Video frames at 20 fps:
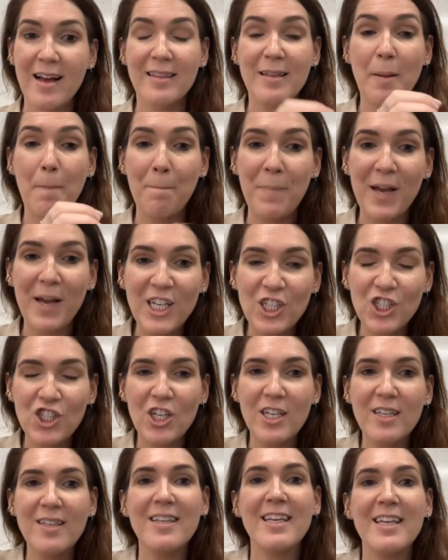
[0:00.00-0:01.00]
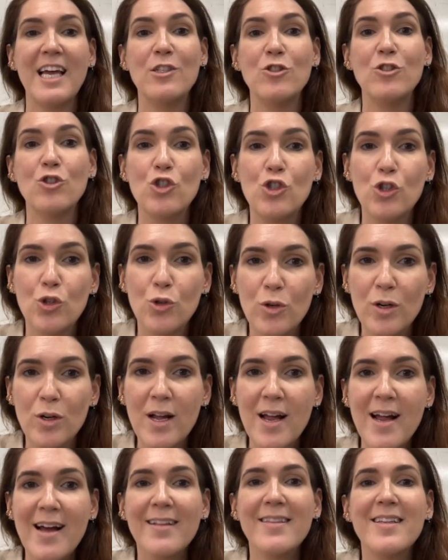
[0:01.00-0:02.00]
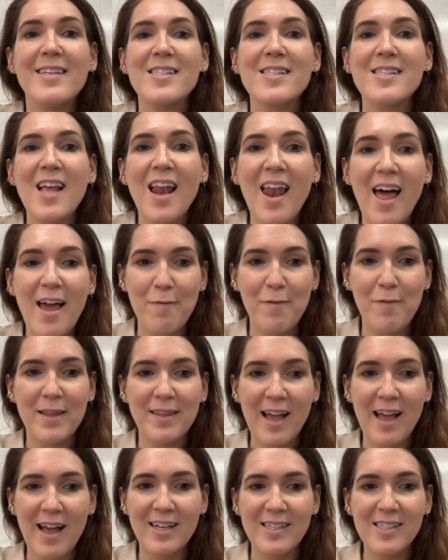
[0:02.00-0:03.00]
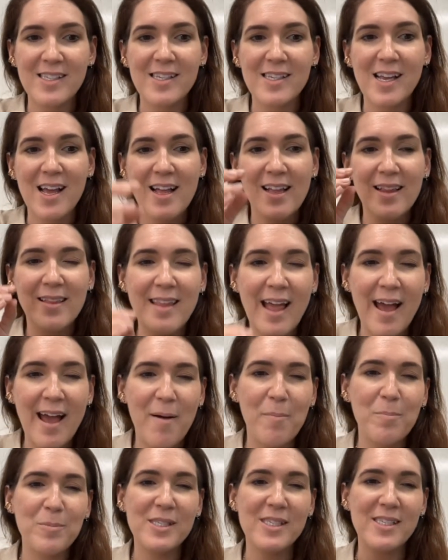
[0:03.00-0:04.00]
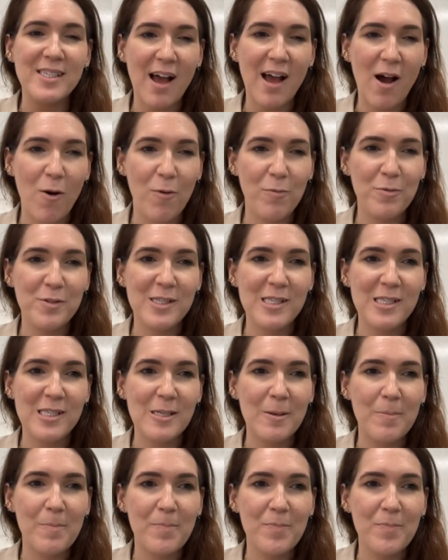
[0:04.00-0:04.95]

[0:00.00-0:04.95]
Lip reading: The patient can do the saliva test themselves.